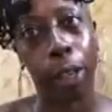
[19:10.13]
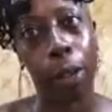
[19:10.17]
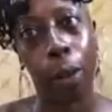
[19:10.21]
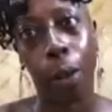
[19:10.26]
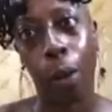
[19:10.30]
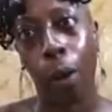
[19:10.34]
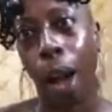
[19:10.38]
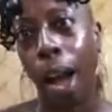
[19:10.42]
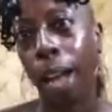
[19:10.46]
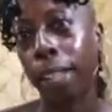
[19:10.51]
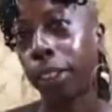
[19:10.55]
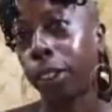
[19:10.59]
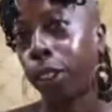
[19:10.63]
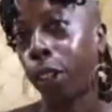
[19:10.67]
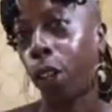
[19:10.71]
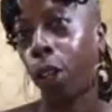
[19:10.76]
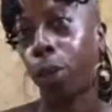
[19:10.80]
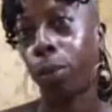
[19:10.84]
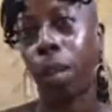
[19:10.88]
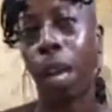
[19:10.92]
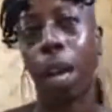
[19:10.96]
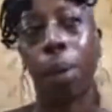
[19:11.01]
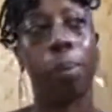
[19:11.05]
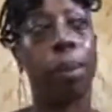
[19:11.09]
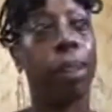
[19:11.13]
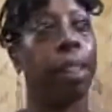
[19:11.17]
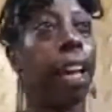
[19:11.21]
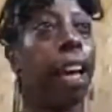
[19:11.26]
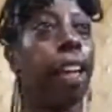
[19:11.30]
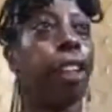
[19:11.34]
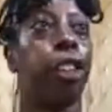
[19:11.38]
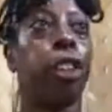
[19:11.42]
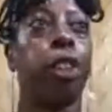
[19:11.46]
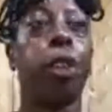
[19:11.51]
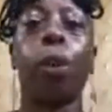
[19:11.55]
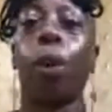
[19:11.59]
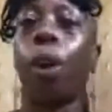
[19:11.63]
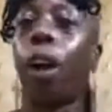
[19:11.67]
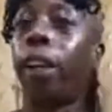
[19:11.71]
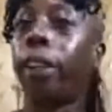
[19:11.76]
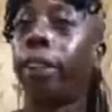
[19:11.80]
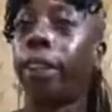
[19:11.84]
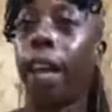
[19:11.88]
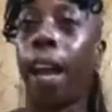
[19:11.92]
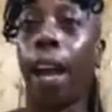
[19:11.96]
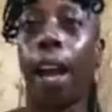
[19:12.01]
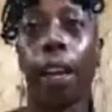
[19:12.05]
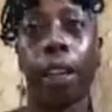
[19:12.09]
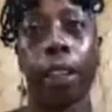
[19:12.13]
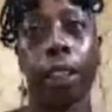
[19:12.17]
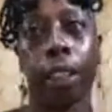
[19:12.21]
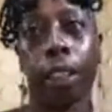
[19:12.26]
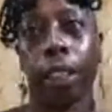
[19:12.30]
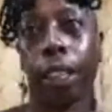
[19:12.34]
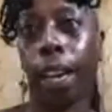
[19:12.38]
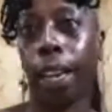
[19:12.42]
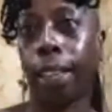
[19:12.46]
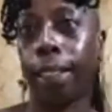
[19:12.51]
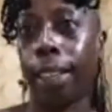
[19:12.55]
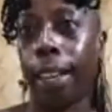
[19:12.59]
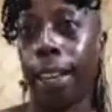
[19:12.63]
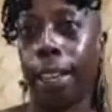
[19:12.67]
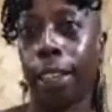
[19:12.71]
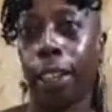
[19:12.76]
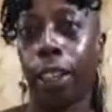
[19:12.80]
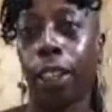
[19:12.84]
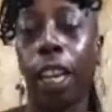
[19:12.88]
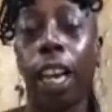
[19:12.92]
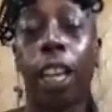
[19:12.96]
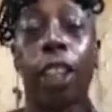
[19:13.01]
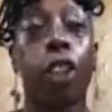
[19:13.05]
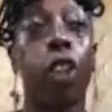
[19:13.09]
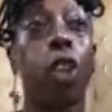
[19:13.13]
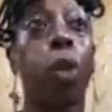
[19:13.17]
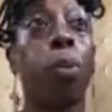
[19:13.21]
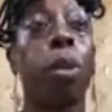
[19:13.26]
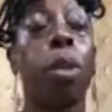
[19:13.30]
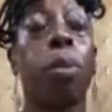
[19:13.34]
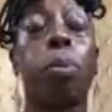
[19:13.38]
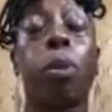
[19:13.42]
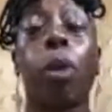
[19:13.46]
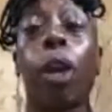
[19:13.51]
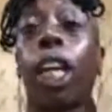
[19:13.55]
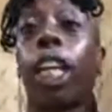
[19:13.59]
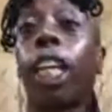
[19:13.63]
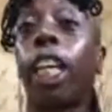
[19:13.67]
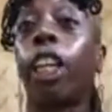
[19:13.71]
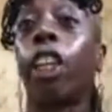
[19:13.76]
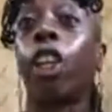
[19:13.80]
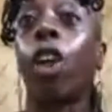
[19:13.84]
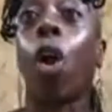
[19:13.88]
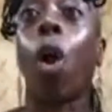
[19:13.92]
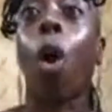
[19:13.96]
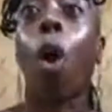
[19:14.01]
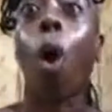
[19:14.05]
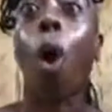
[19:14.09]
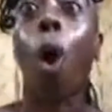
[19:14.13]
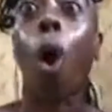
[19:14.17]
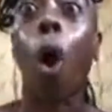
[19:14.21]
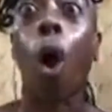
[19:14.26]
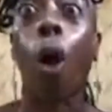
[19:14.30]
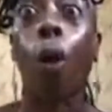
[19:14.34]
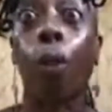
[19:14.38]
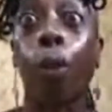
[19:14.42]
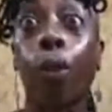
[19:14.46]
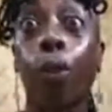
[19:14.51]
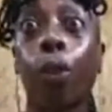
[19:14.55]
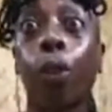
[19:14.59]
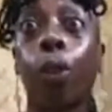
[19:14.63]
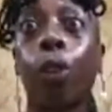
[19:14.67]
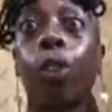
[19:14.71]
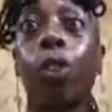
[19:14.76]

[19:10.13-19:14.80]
Oh, I told him that. I'd be like, you are not a good guy named. Like, you be breaking all the rules.